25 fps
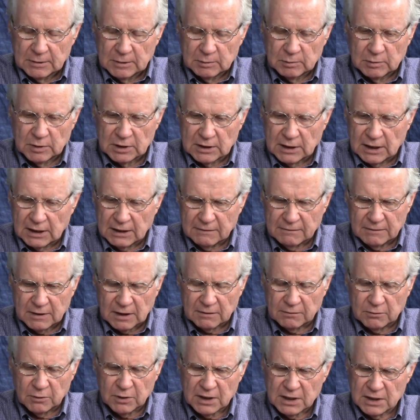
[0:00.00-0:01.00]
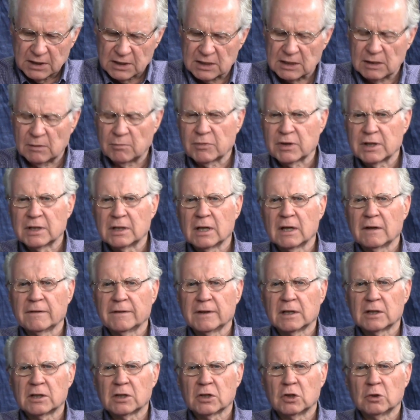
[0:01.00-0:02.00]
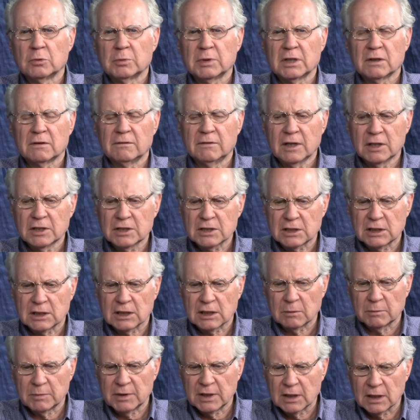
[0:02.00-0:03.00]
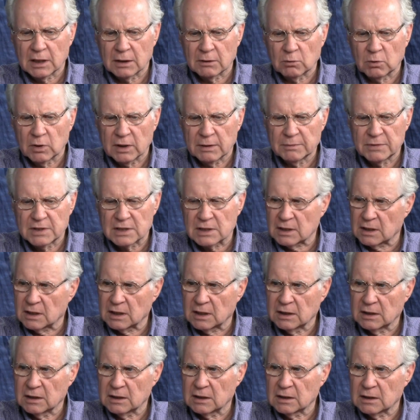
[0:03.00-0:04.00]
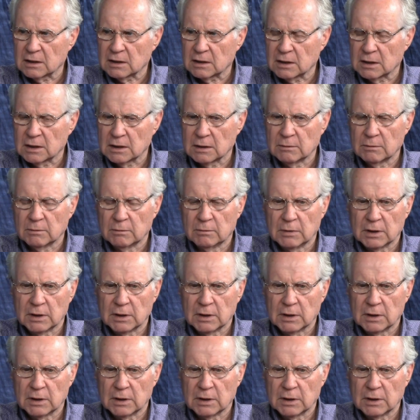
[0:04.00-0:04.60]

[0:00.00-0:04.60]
But I've, I've written something on the atonement. Eventually, it'll be on the website. Oh, good.